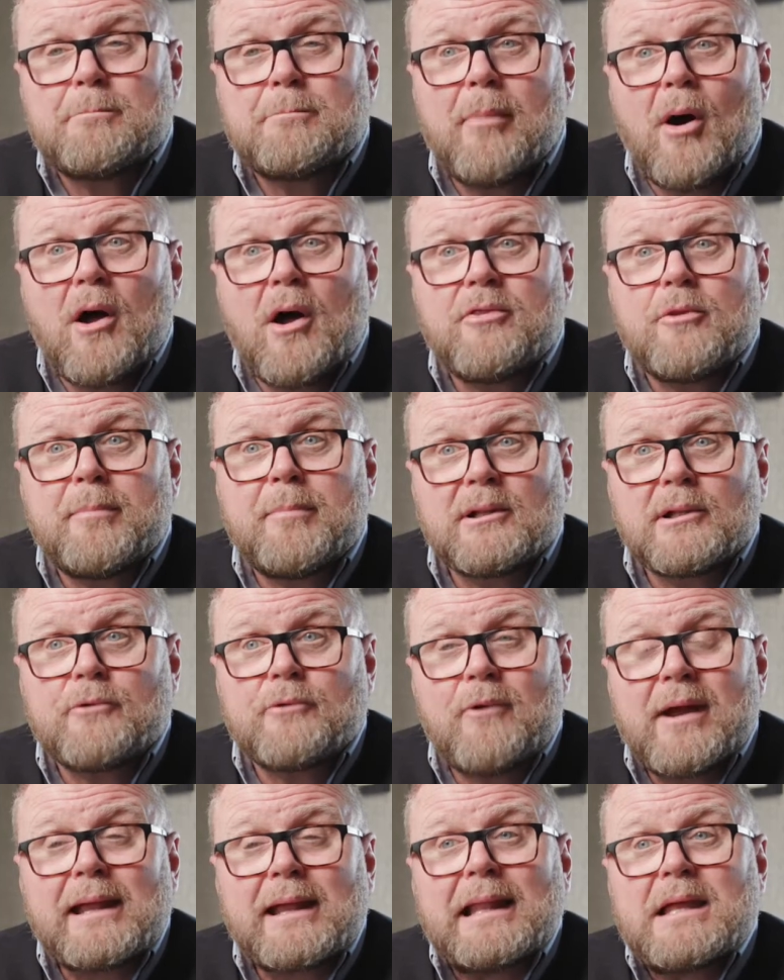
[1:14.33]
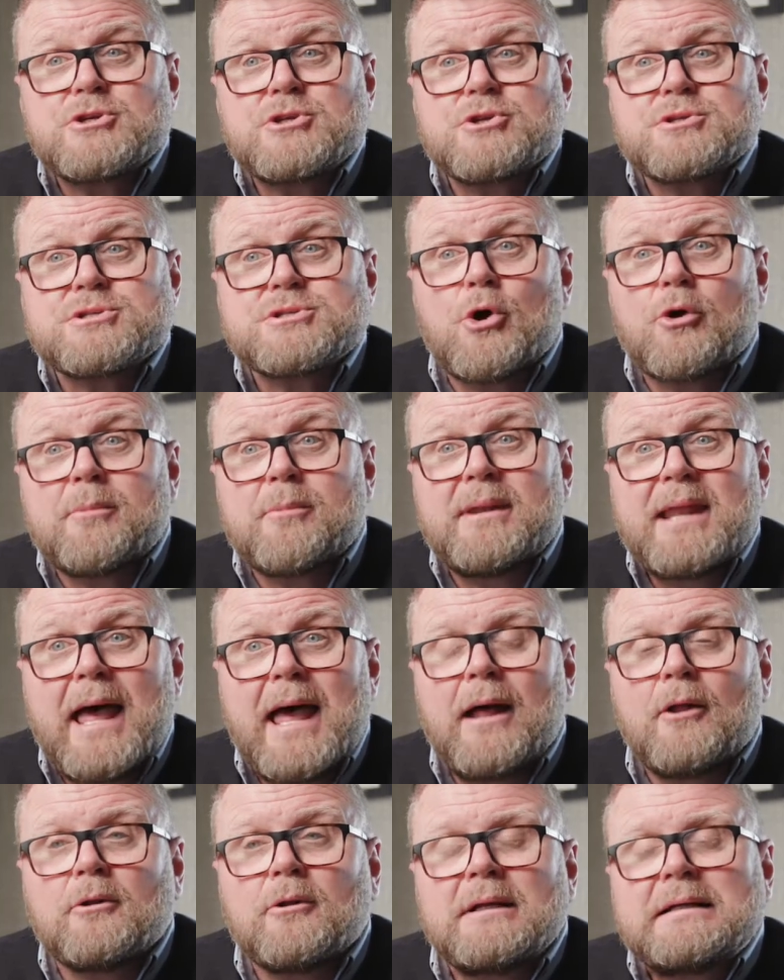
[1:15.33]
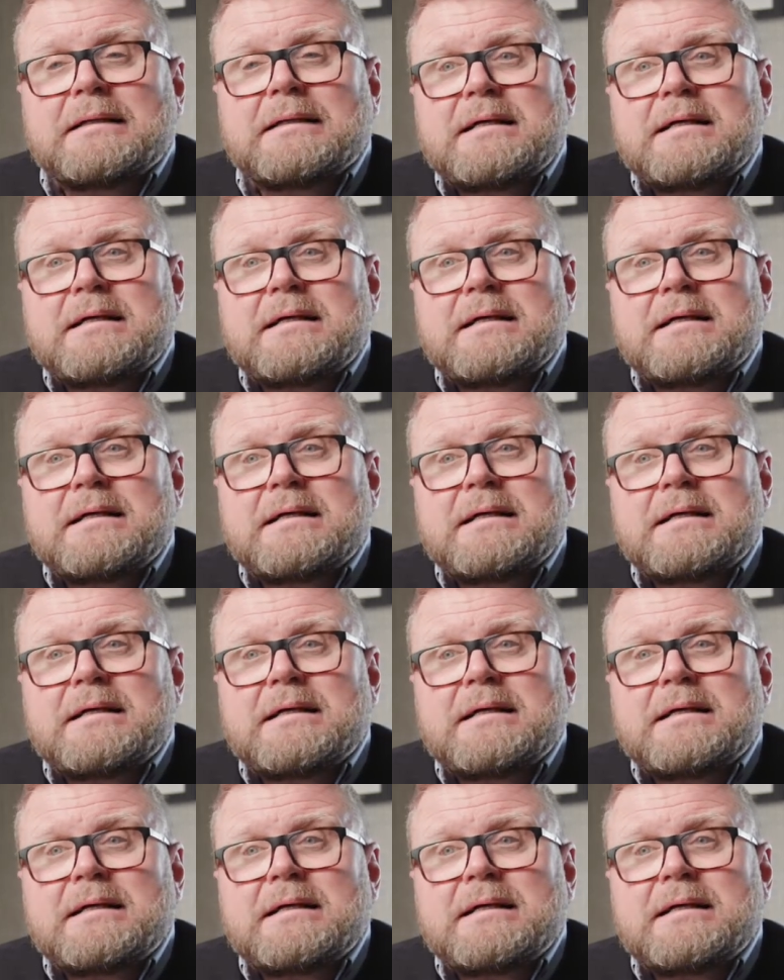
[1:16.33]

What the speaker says: by the building regulations Document L.